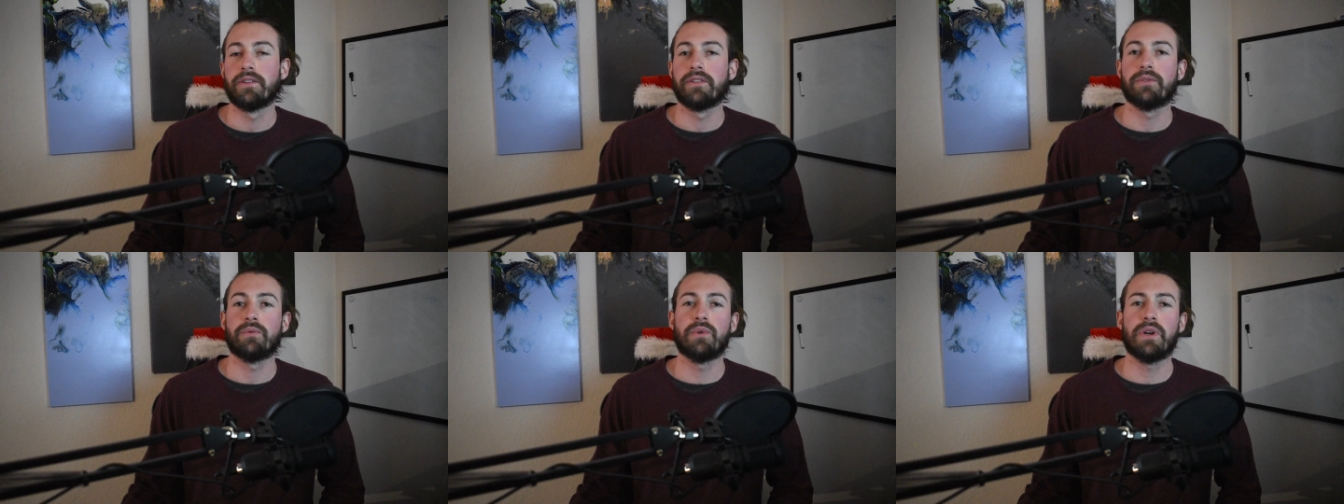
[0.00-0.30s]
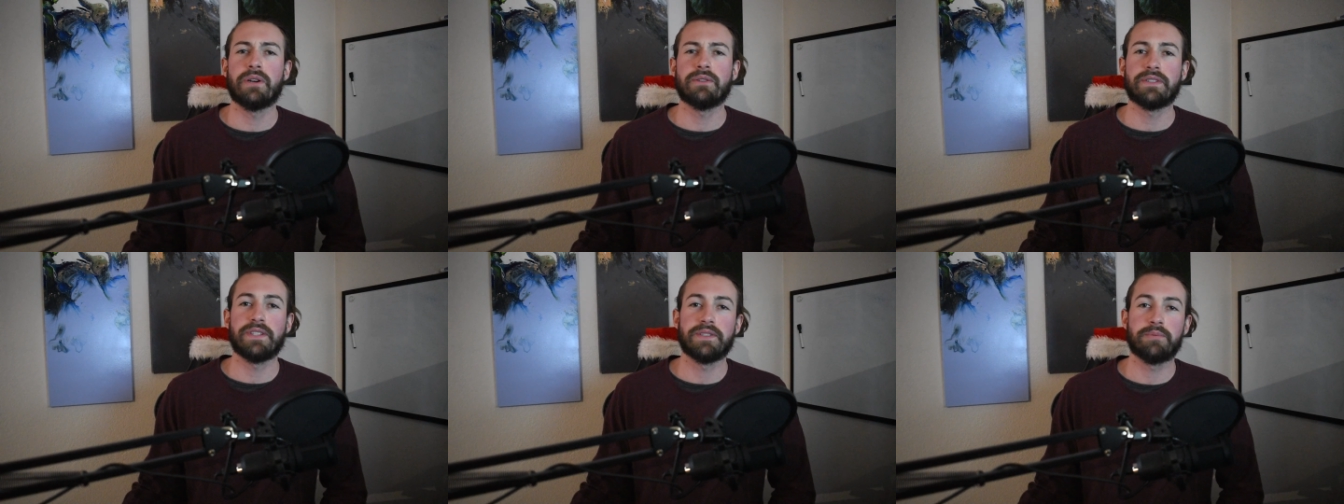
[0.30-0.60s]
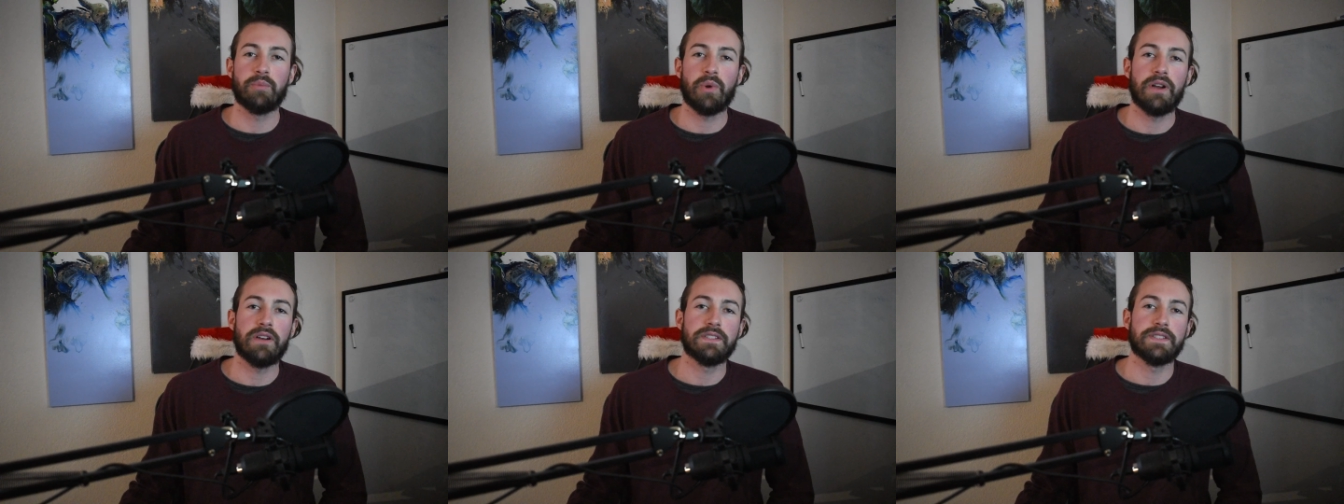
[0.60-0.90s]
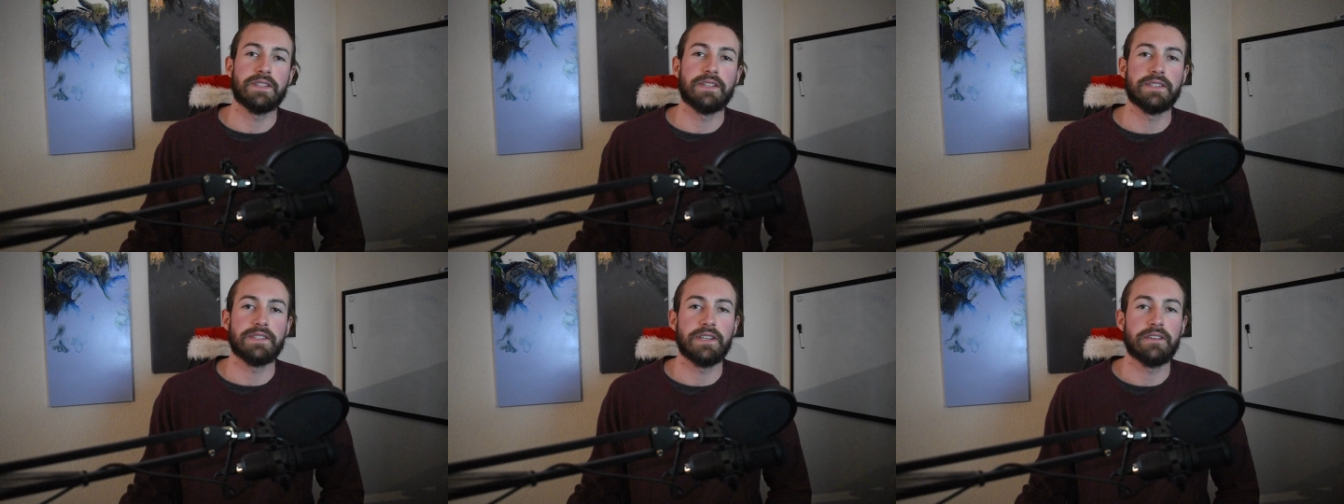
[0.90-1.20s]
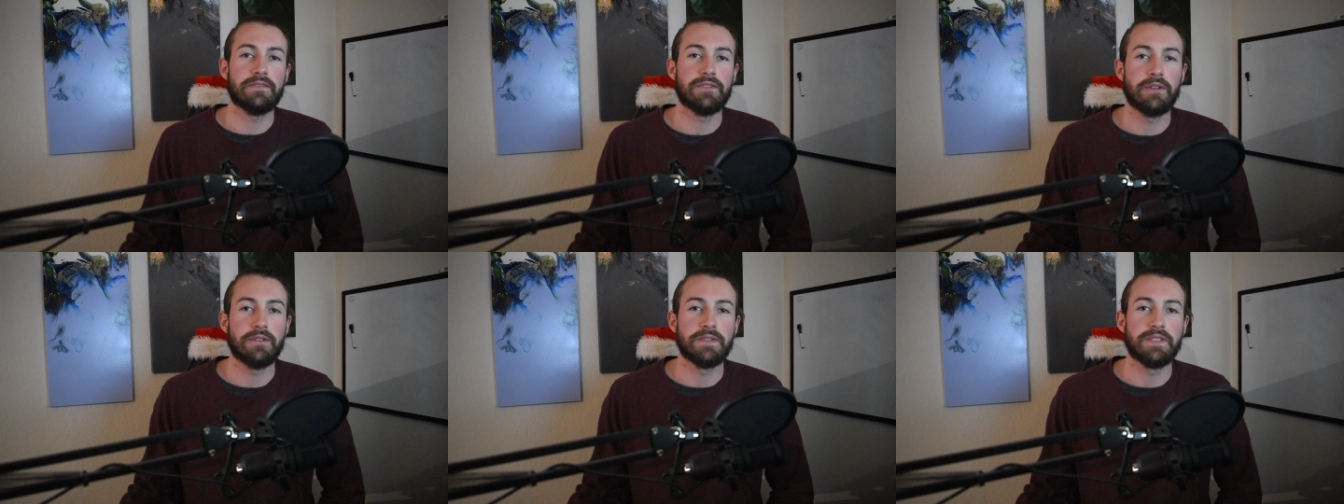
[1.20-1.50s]
Throughout this process,
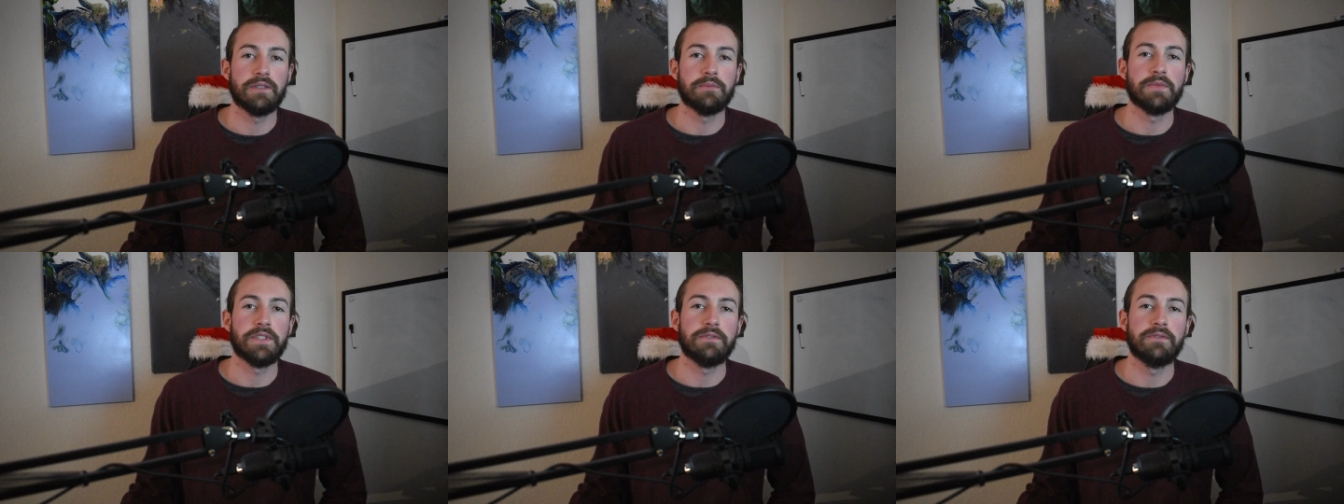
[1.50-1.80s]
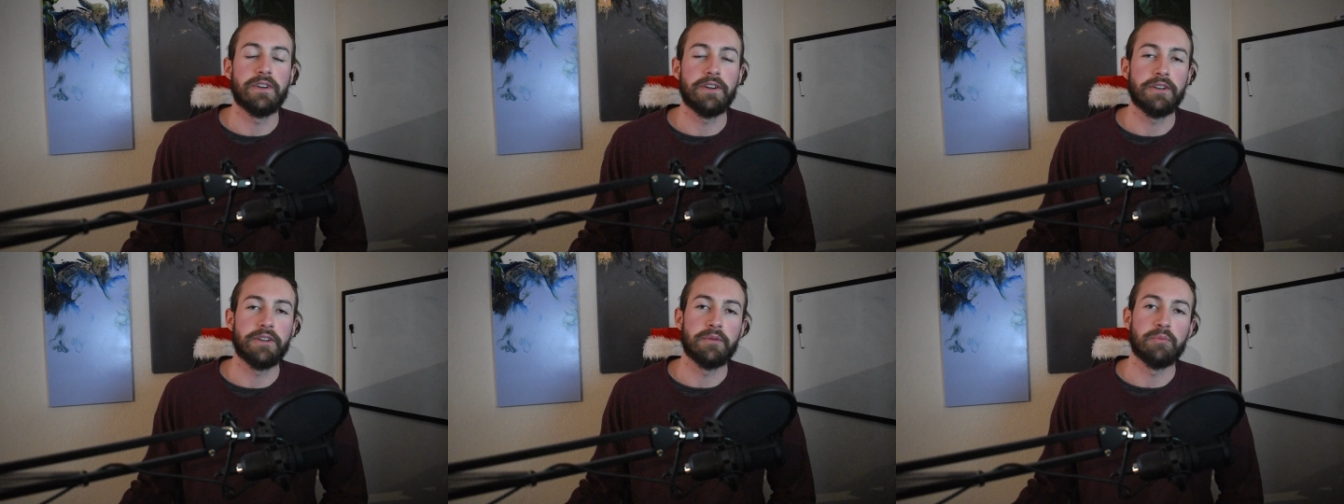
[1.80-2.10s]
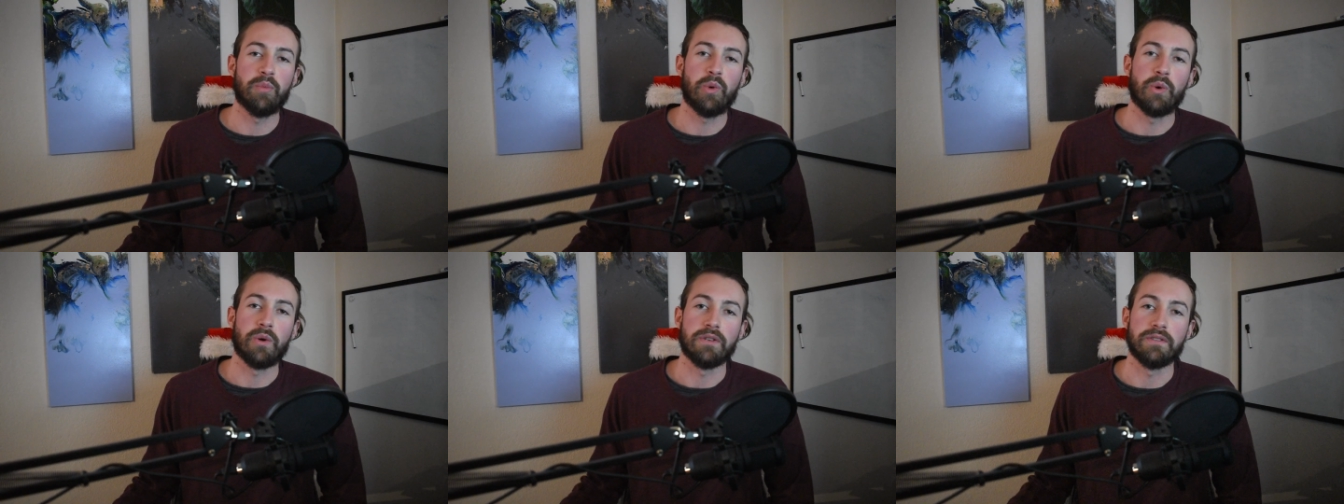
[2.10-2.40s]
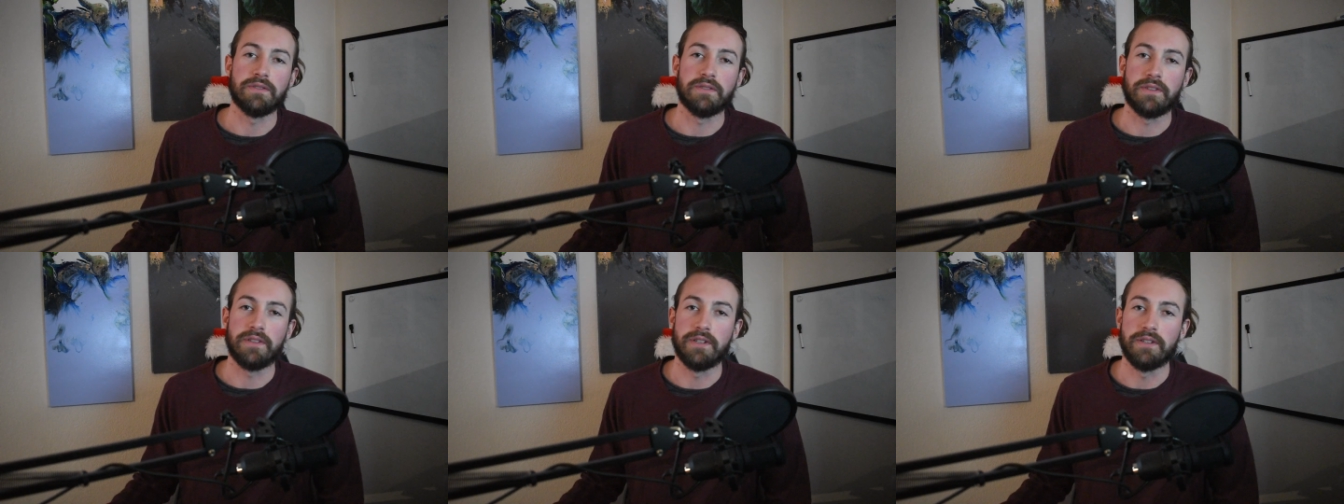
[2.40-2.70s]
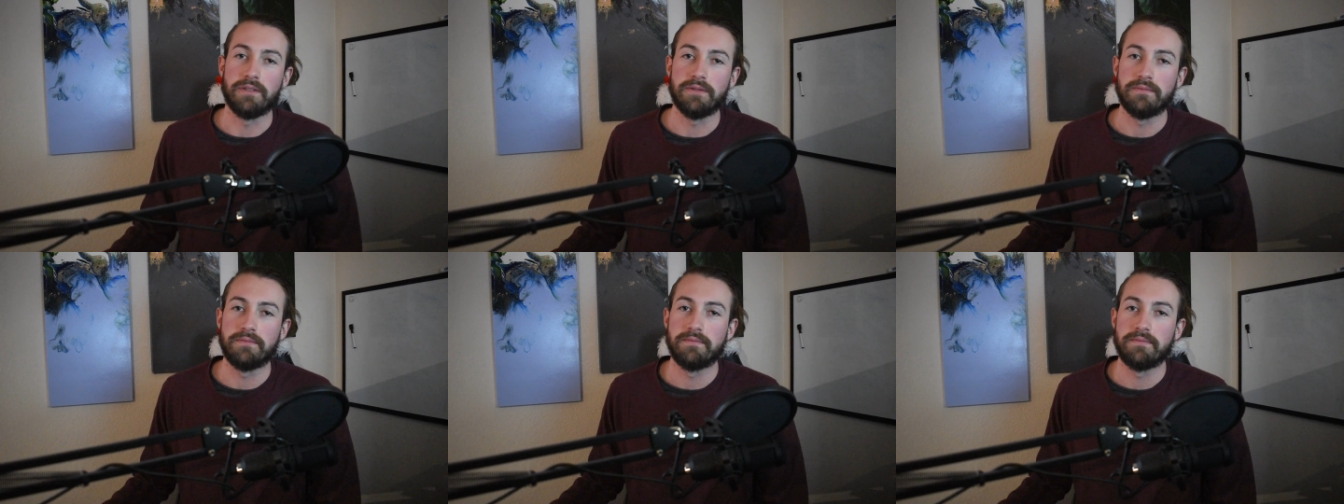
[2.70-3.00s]
I've learned something very important,
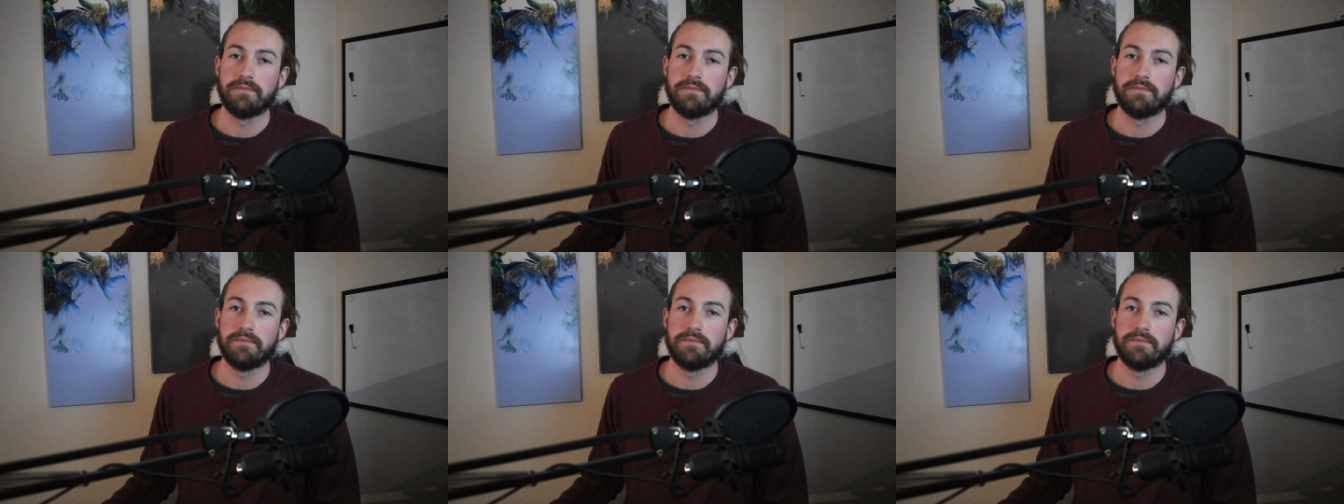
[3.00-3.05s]
though.